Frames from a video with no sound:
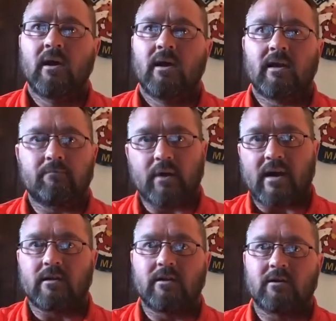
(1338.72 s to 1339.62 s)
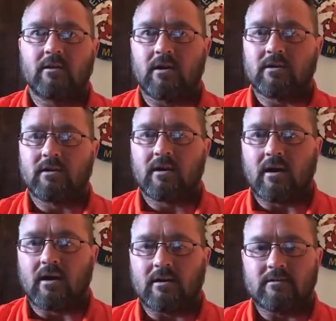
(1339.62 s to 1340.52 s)
And Bradley, good luck.
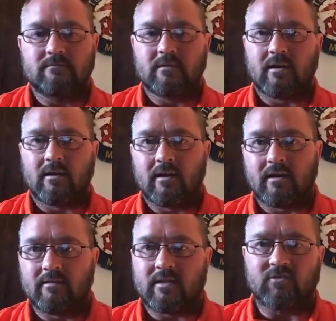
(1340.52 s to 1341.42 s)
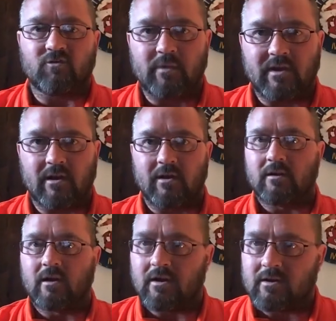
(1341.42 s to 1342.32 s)
Thanks for being
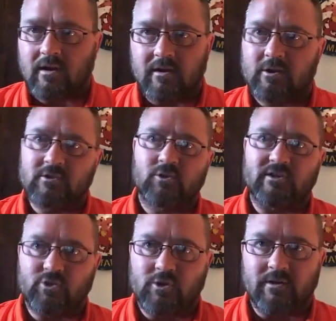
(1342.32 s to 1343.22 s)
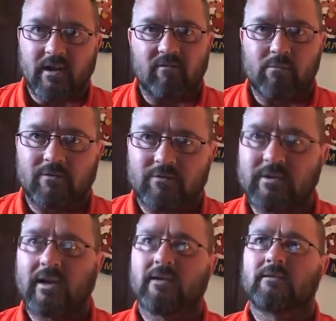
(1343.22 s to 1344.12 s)
a good treasurer, and have a beautiful
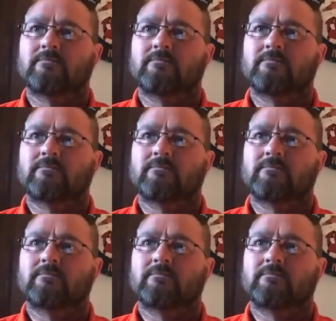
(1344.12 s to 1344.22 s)
day.